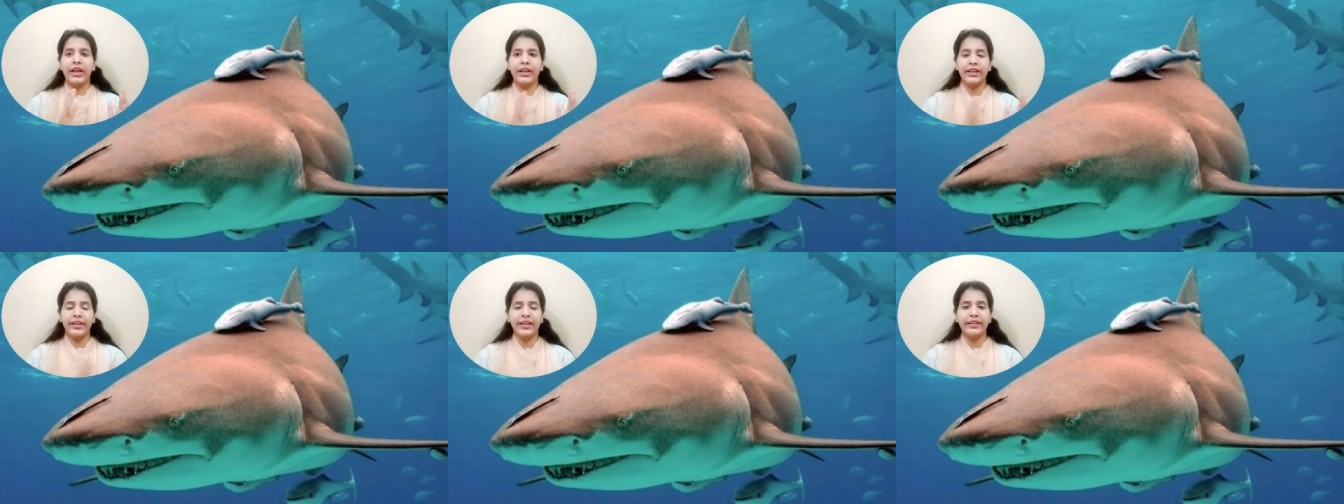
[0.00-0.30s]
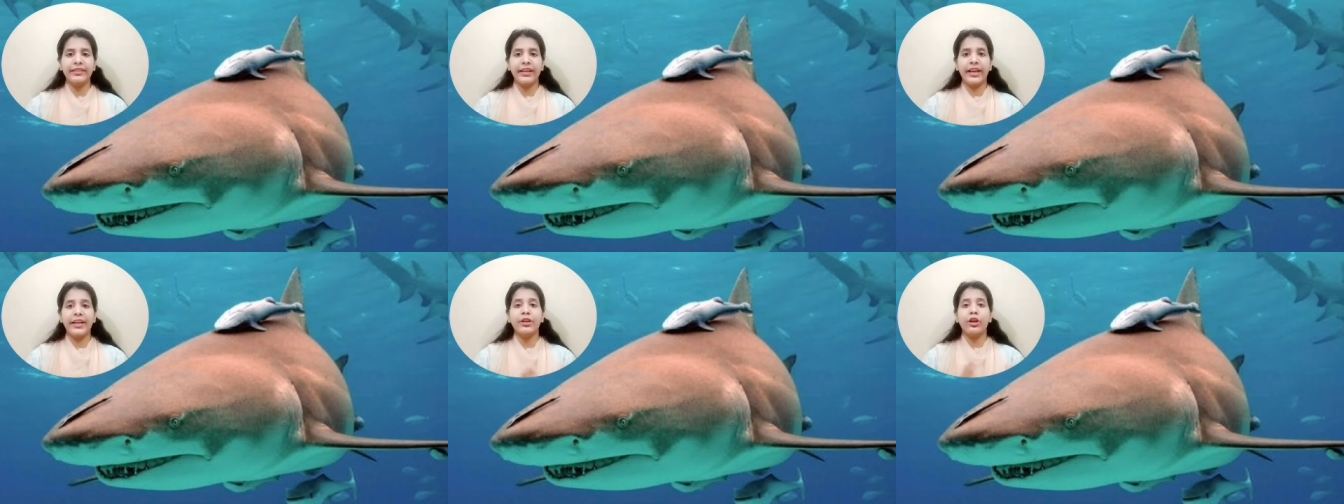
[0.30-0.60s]

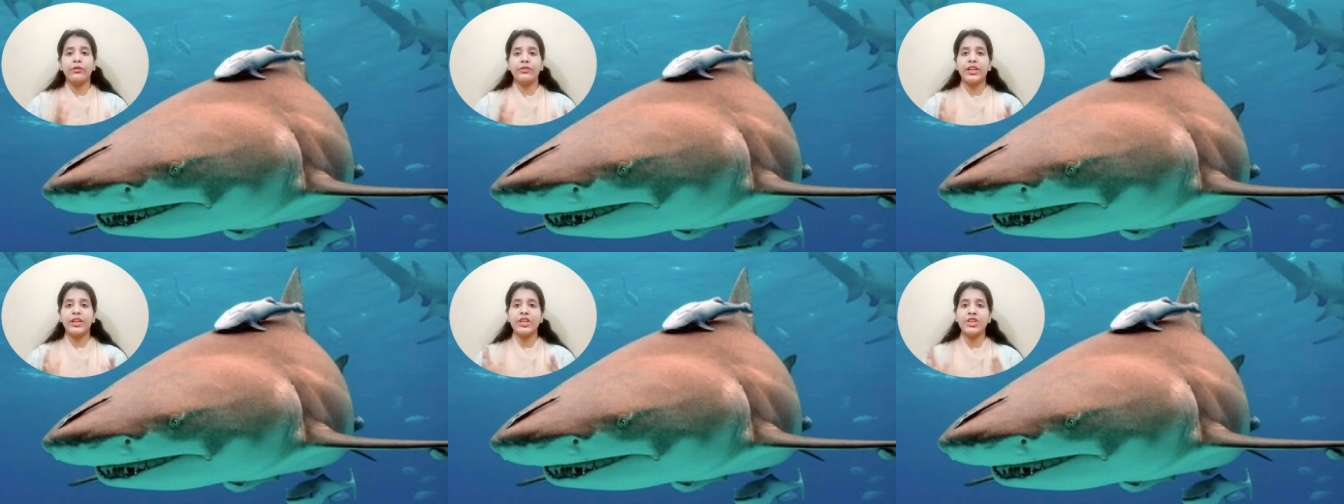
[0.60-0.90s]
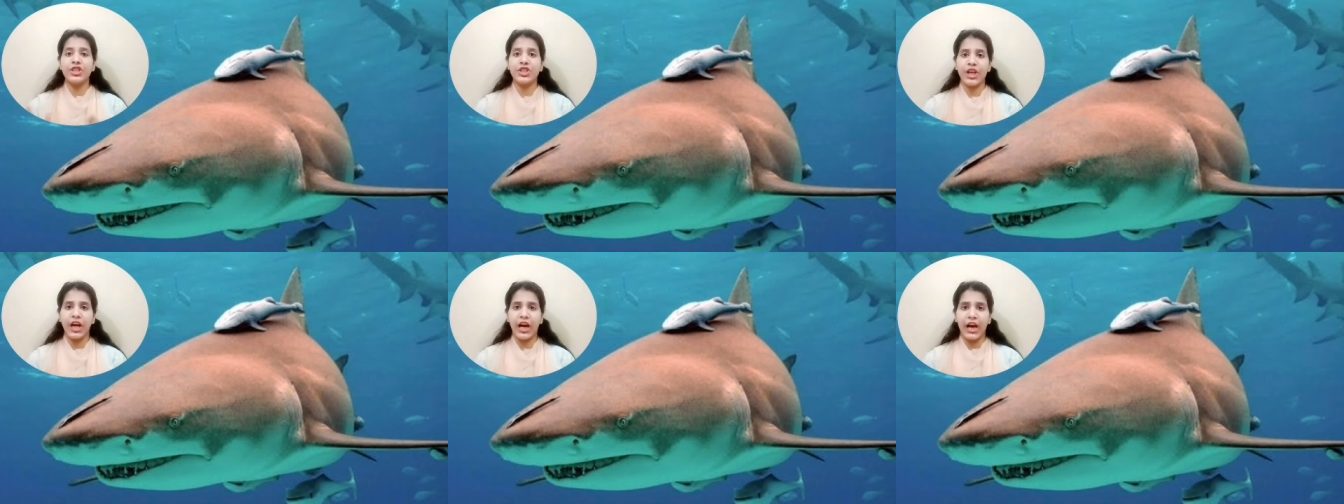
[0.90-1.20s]
underside of the
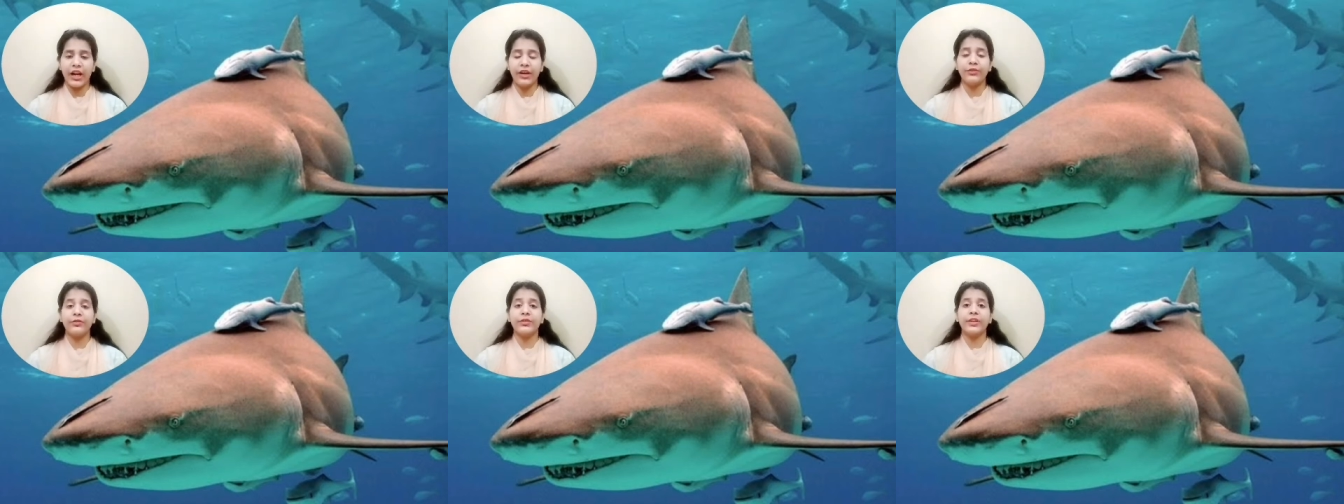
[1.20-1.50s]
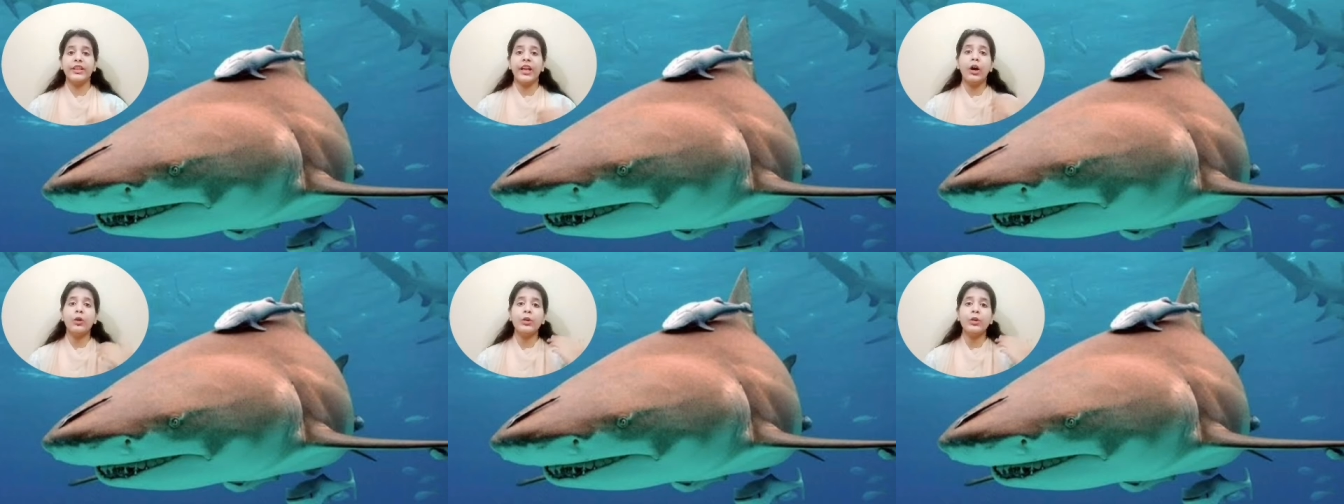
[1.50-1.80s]
shark
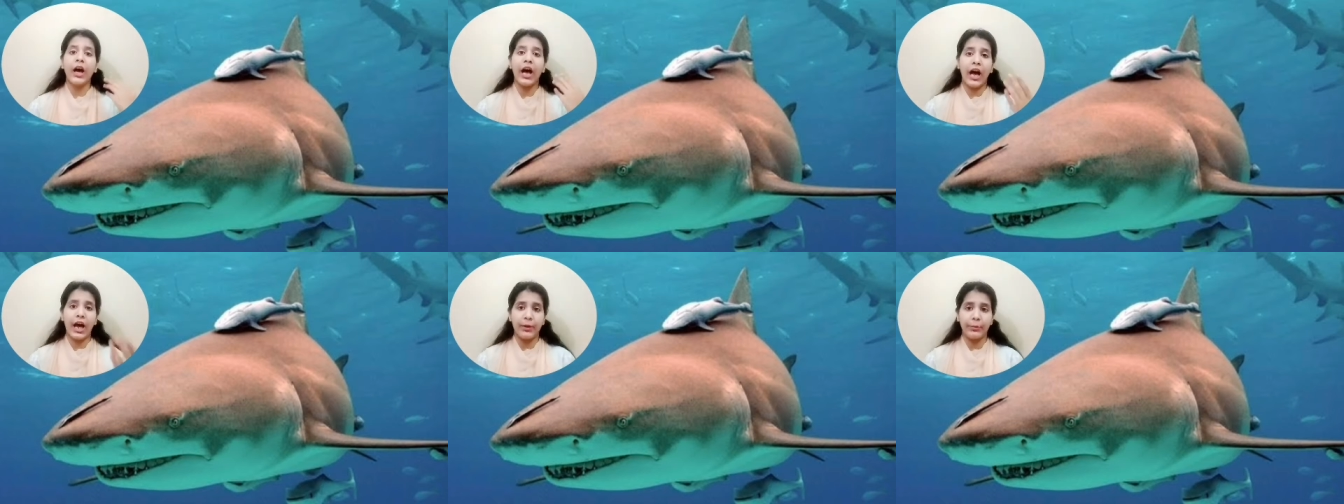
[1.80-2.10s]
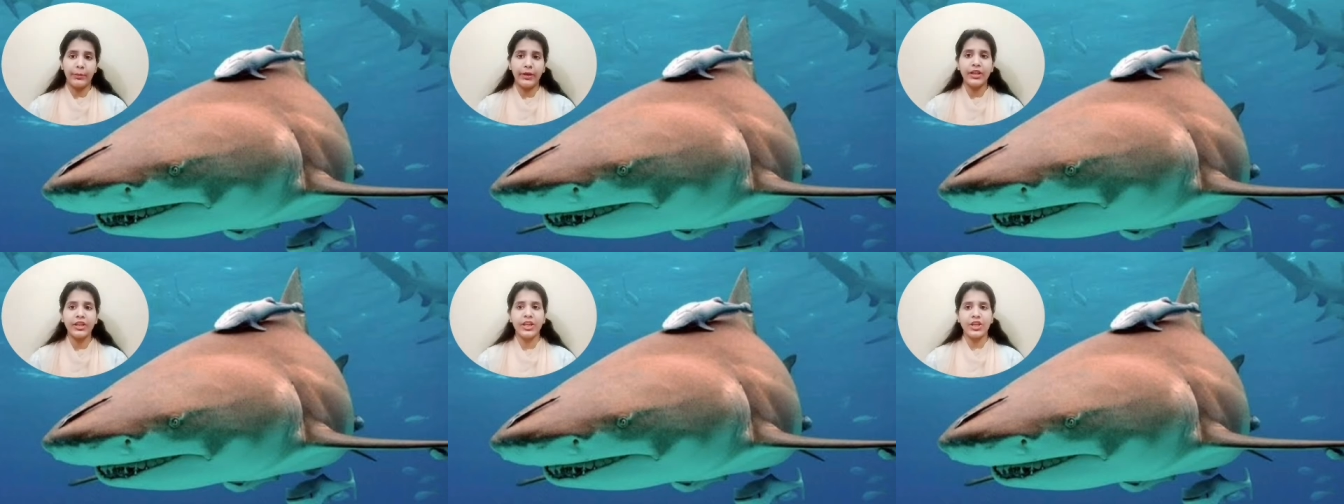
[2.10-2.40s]
without
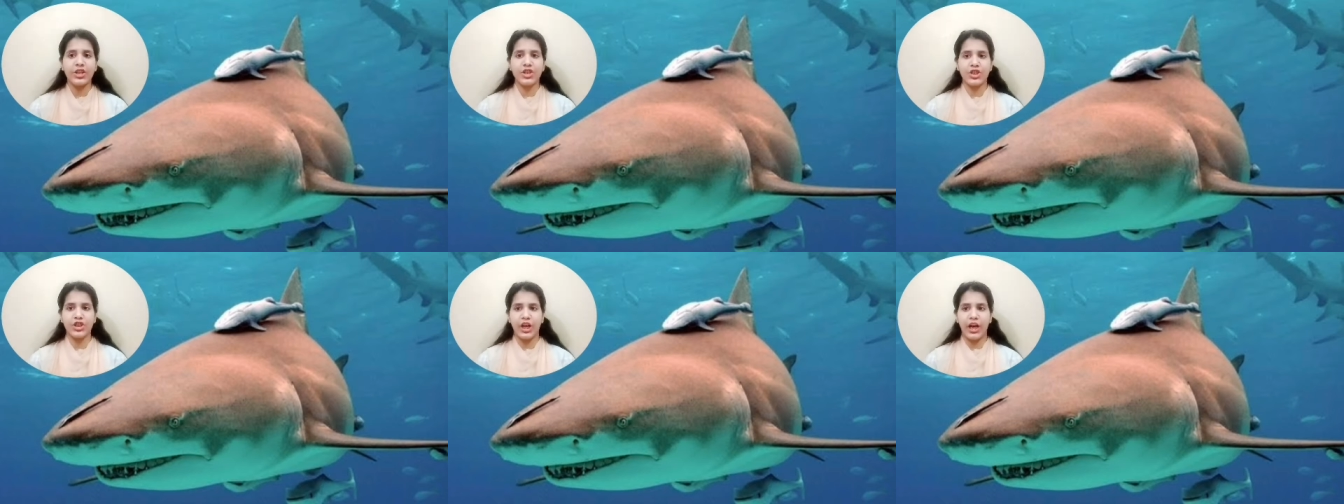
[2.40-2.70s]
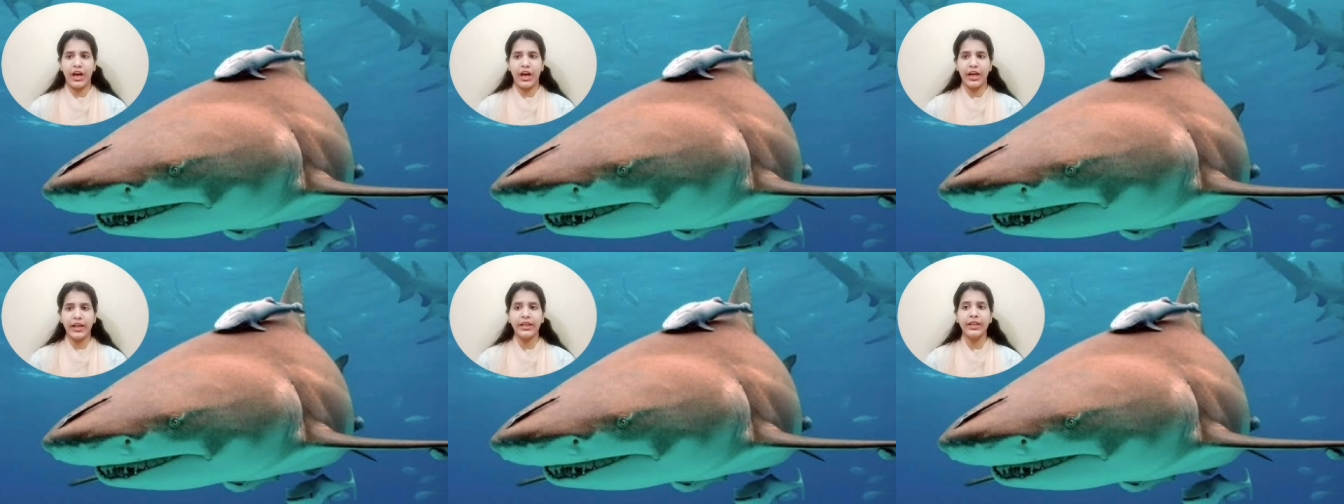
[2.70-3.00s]
harming the
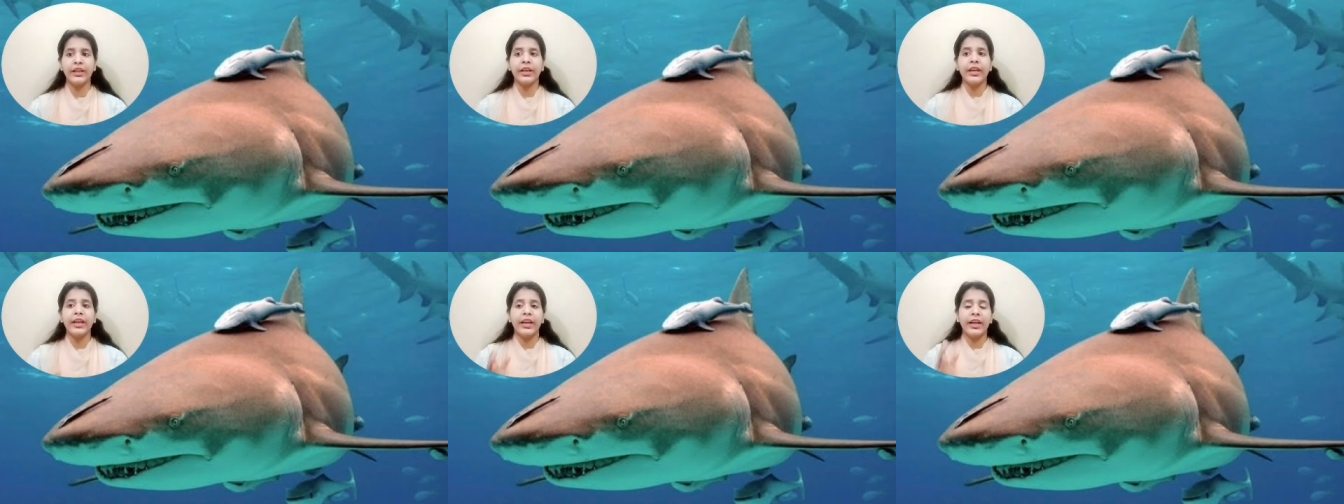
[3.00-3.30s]
shark.